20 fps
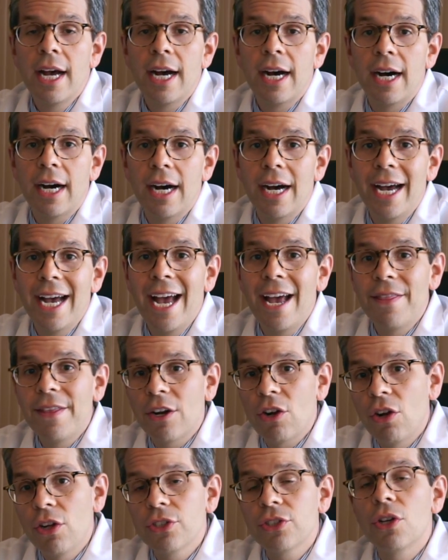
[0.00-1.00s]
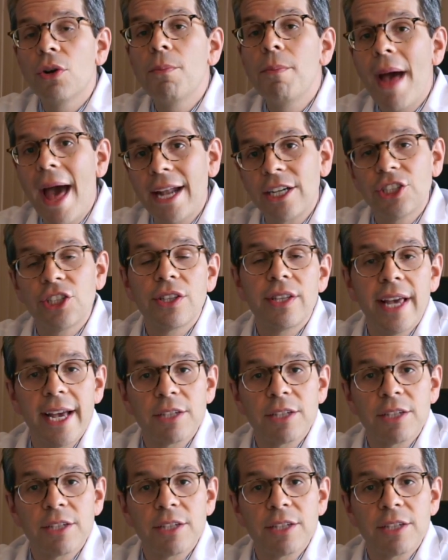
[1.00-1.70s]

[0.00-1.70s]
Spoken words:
and then also managing the